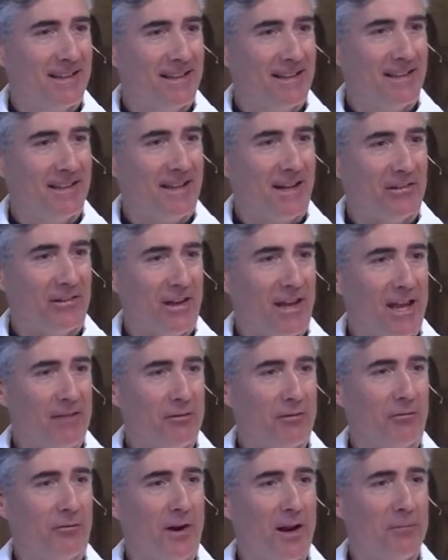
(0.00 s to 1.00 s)
that to have a
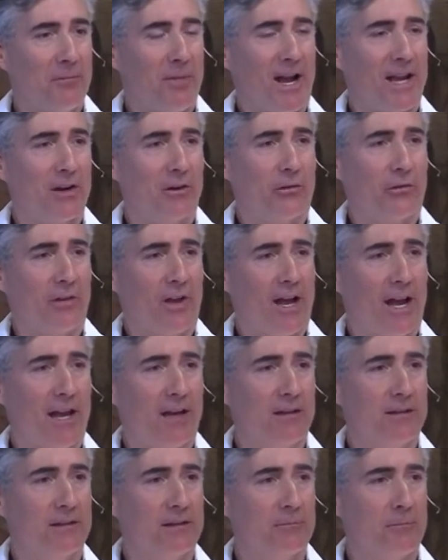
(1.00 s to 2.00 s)
friend by your side
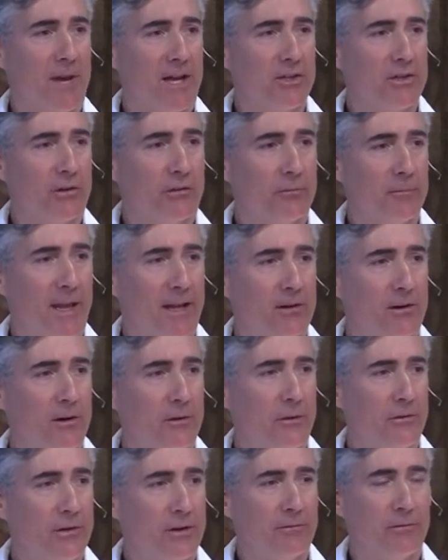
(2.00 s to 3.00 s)
might just make all the
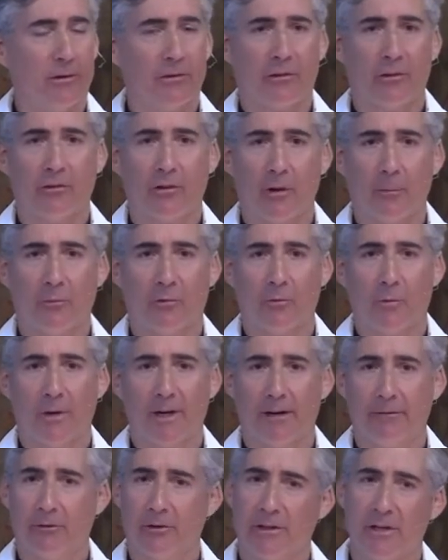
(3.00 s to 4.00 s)
difference in terms of
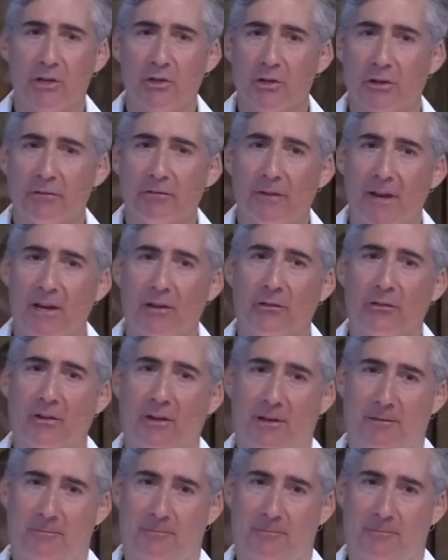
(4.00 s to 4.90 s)
whatever it is you're facing,